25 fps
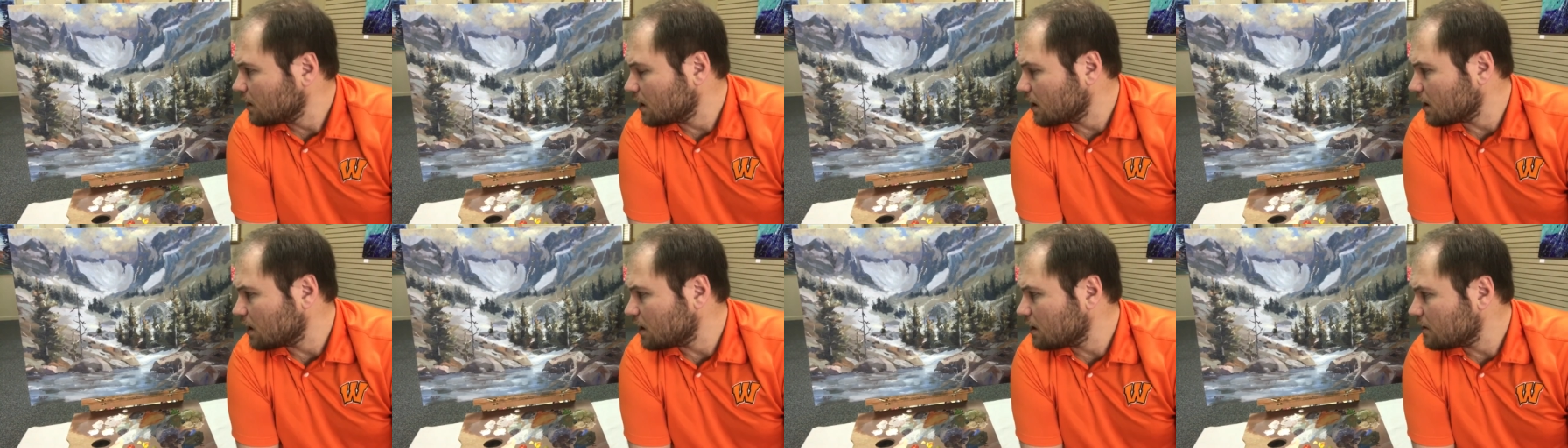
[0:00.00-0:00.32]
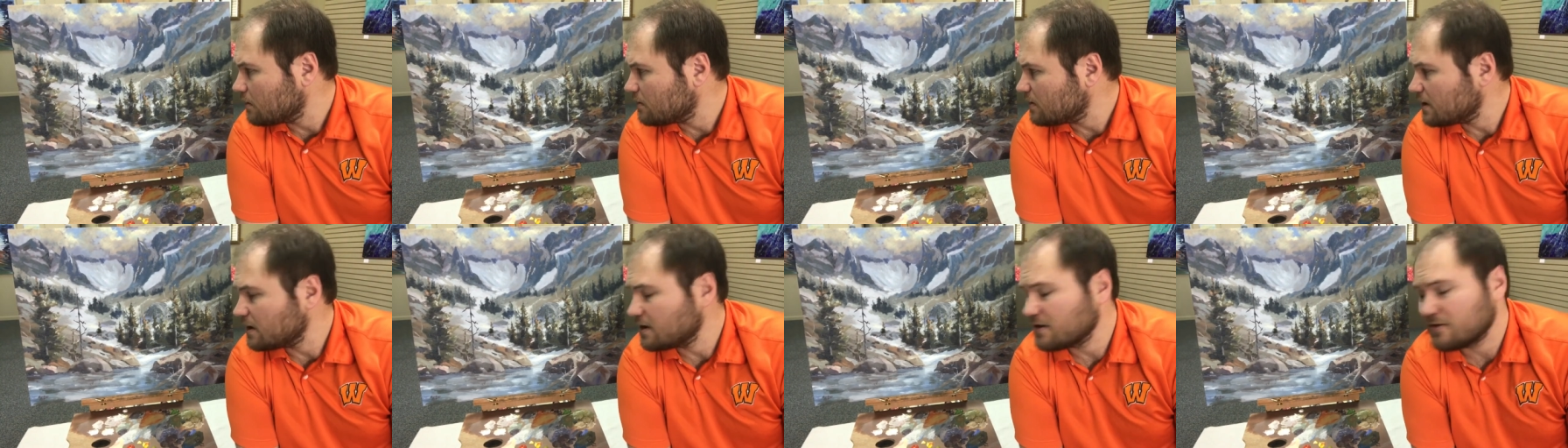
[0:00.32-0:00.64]

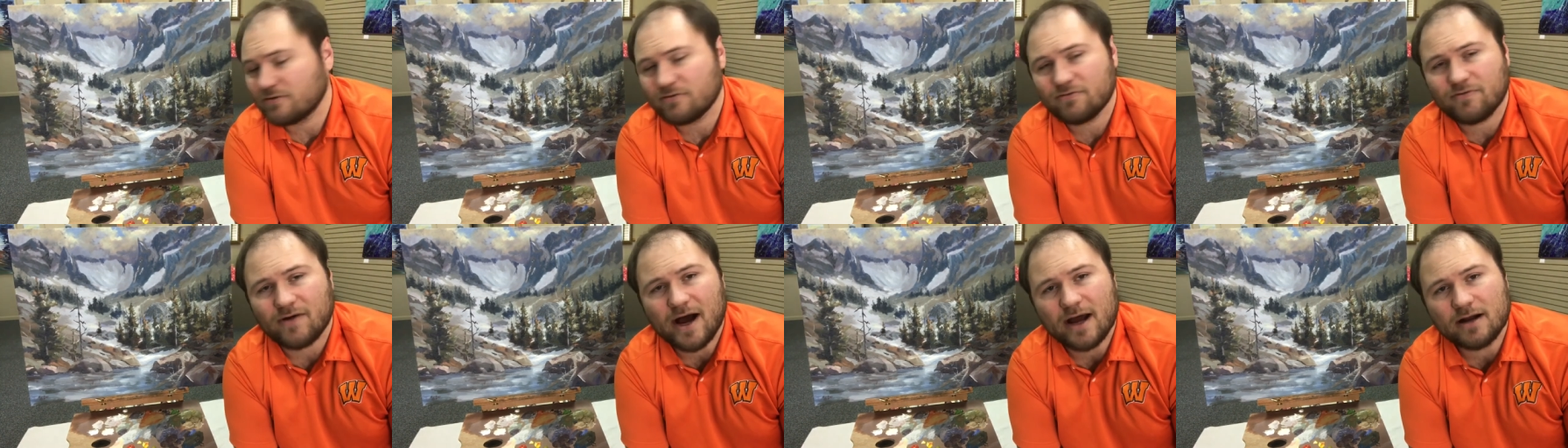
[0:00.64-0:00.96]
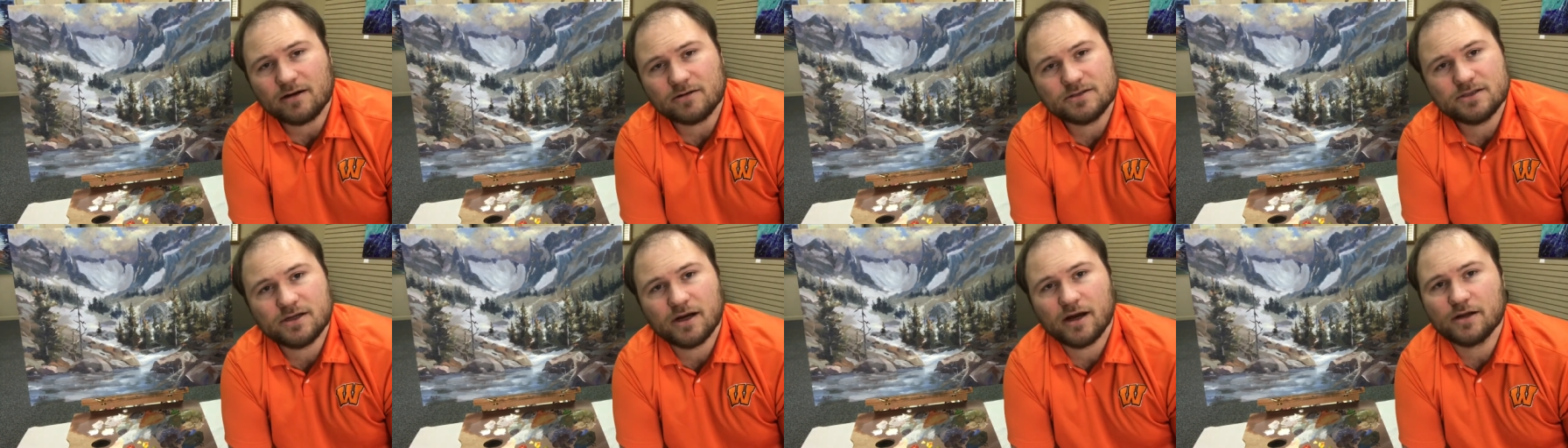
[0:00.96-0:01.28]
The
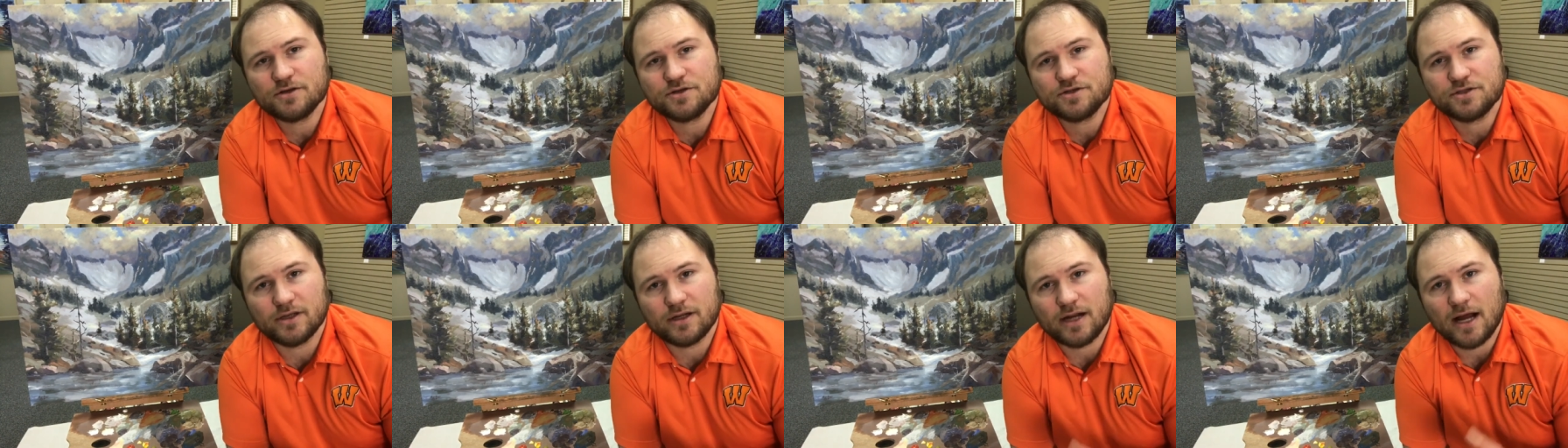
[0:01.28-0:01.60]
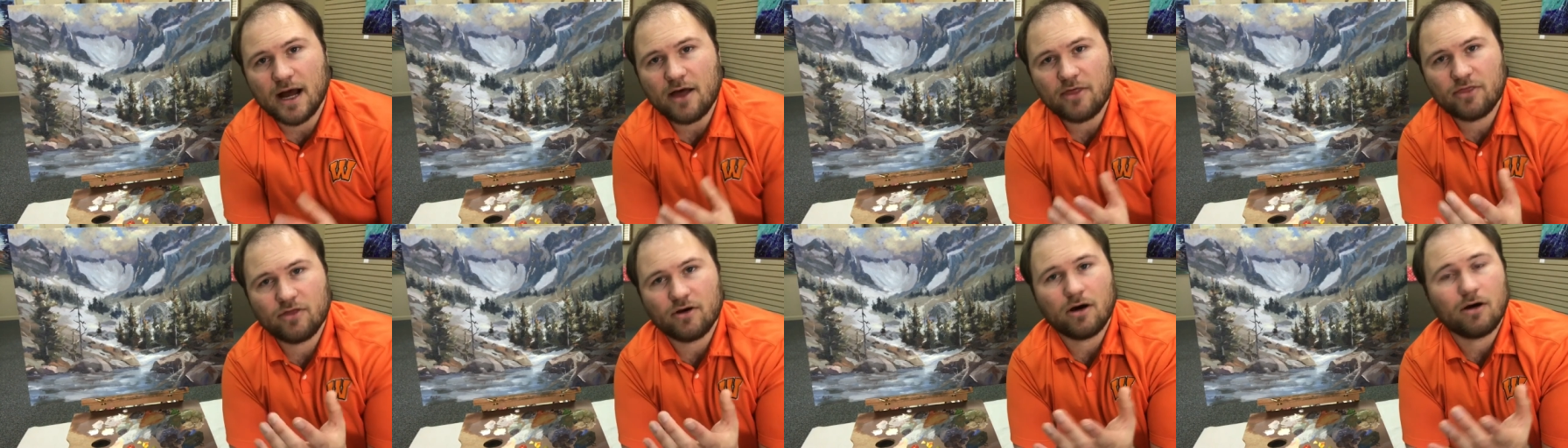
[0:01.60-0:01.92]
final touch that
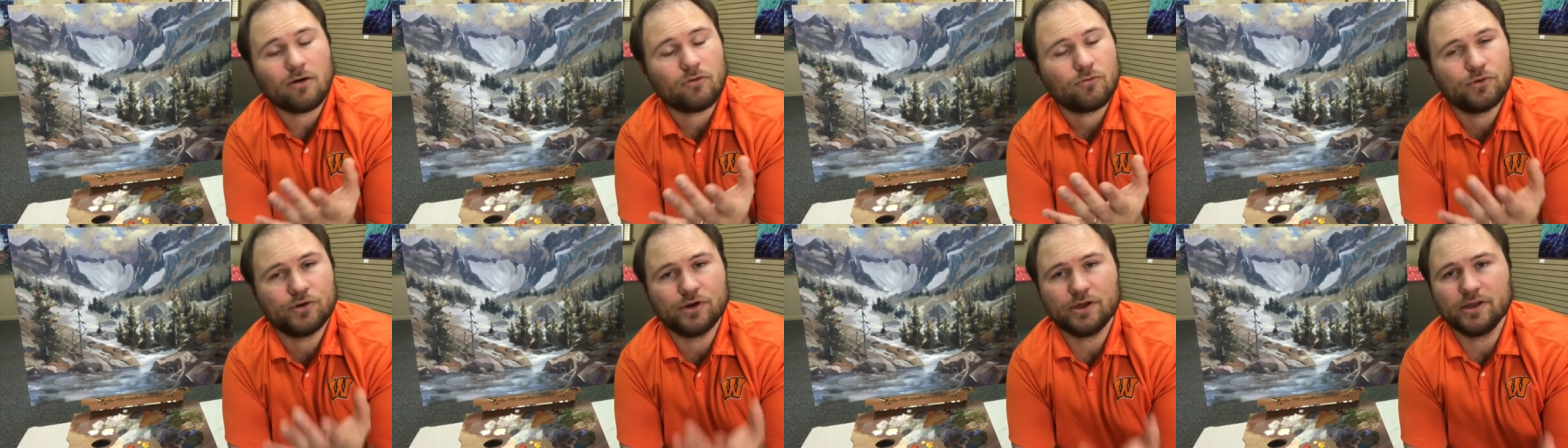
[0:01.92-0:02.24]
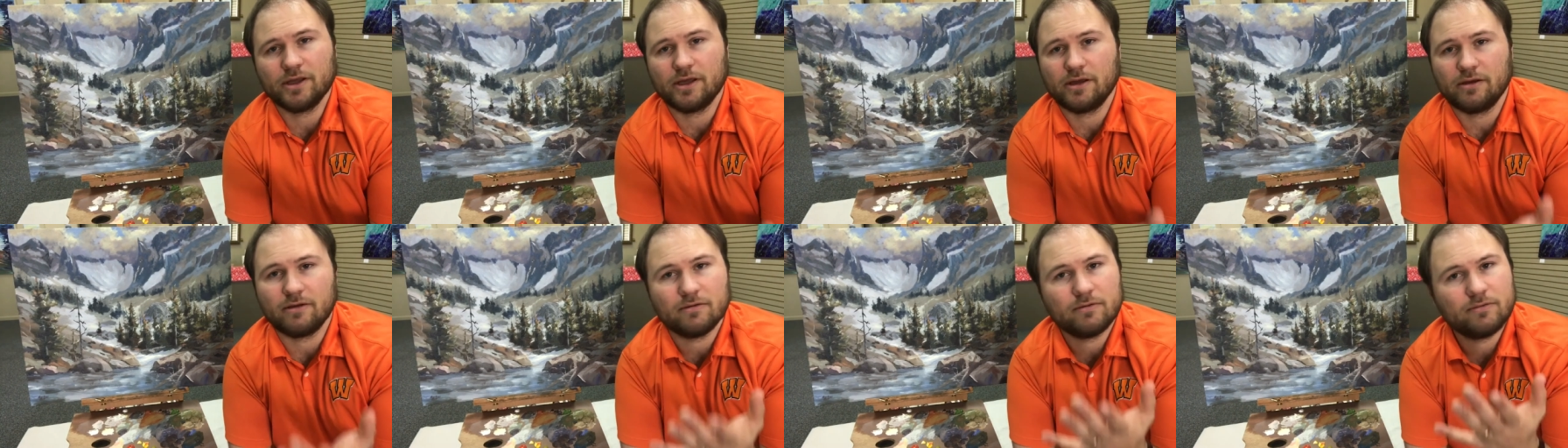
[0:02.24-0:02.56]
I thought
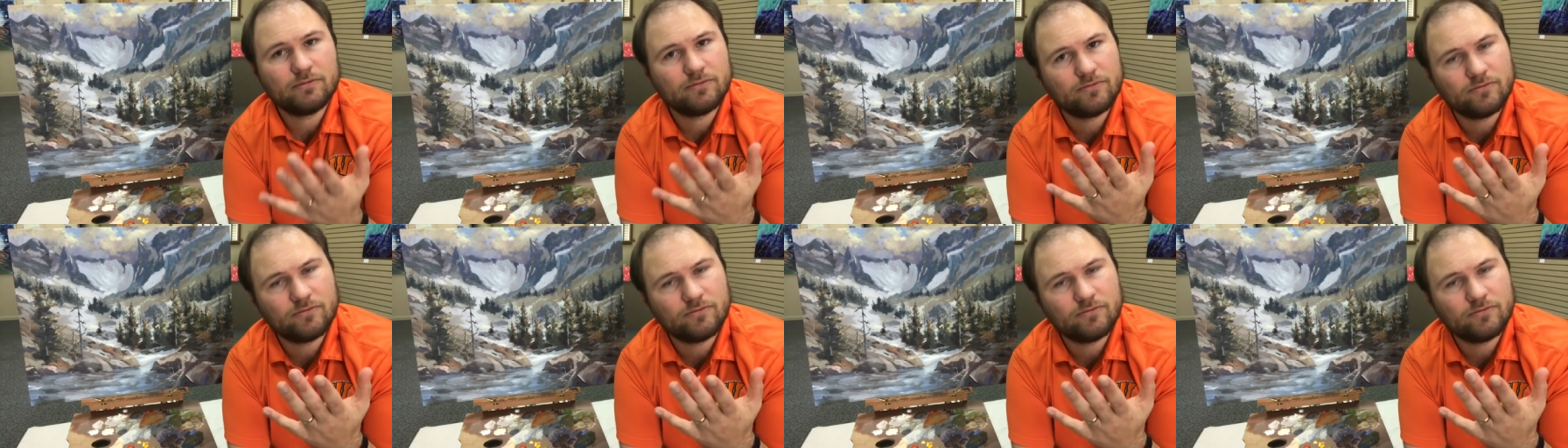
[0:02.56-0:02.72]
really,